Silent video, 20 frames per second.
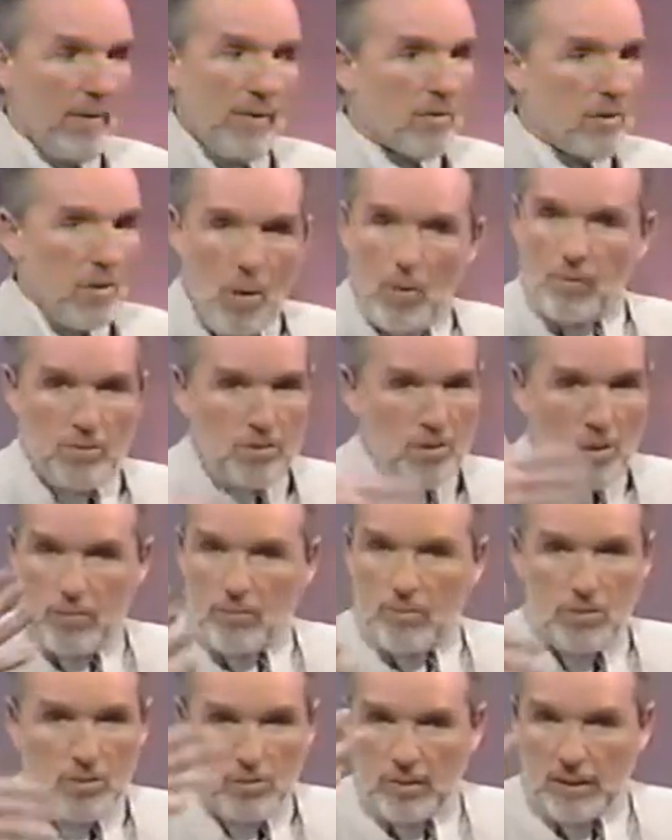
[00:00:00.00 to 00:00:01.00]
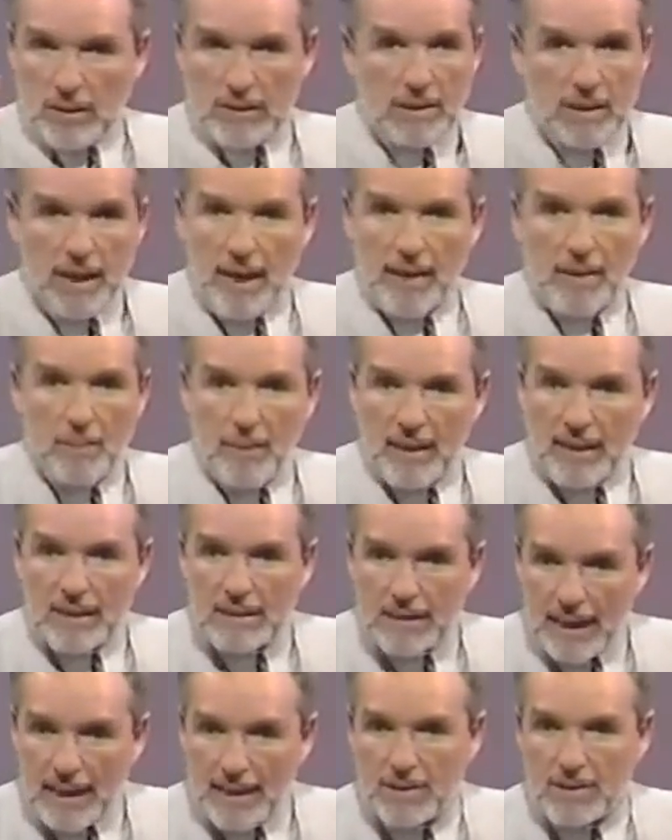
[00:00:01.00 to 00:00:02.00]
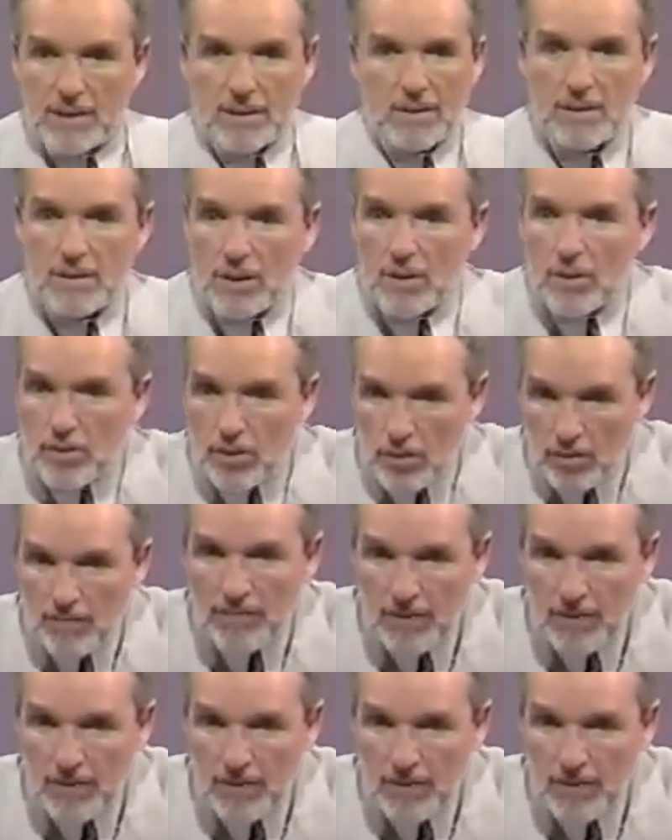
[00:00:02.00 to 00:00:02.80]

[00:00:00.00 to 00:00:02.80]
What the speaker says: don't do this kind of meditation until you've